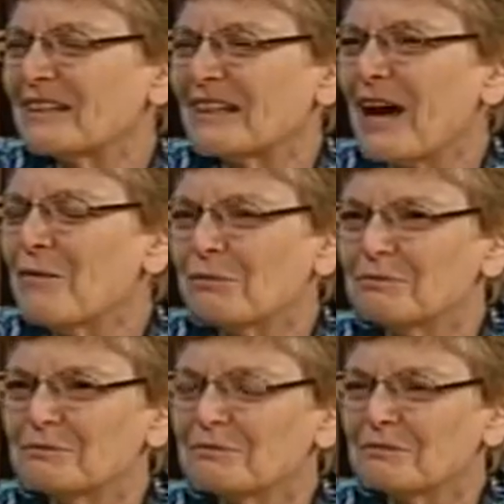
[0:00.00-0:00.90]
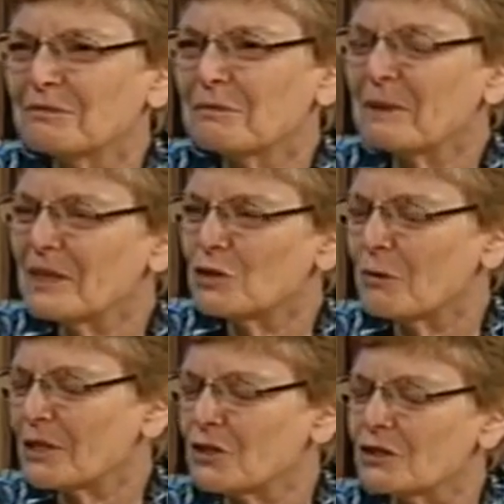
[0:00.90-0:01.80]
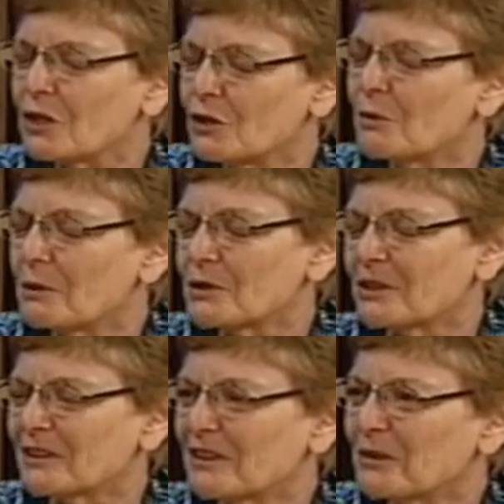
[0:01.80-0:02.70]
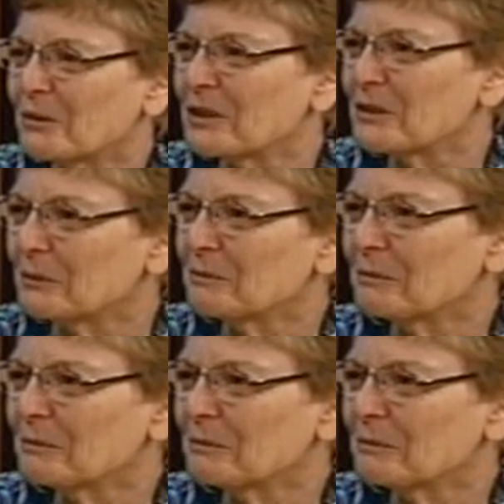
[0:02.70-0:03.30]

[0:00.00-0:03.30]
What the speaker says: How many directions can you personally go into?